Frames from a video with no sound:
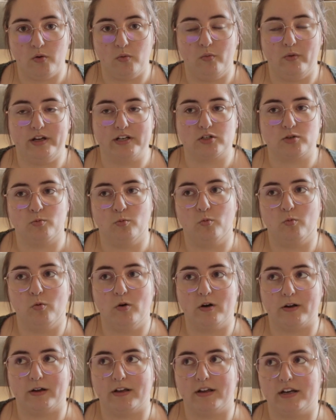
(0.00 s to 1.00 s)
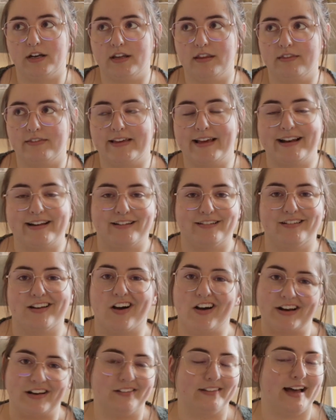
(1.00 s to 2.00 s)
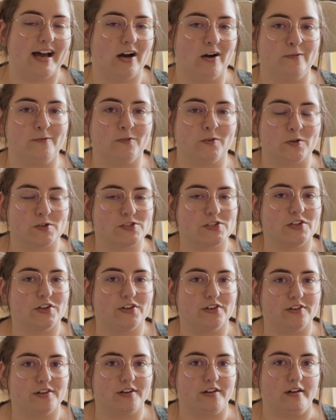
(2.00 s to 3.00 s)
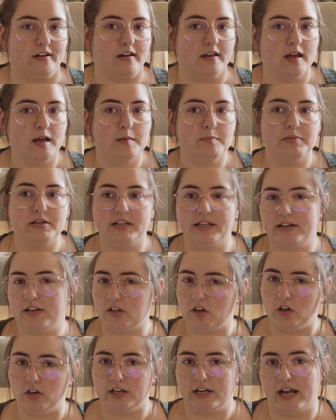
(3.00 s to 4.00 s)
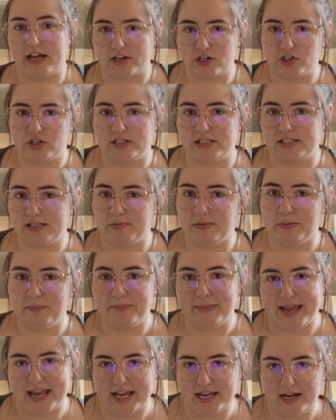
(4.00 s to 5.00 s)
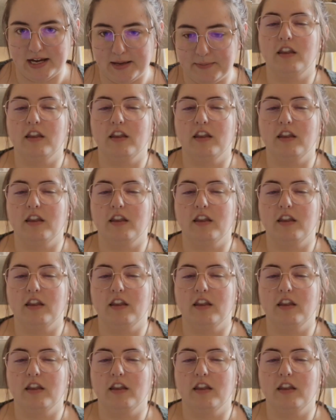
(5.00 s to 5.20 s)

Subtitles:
which would then not allow for certain political connections to be made.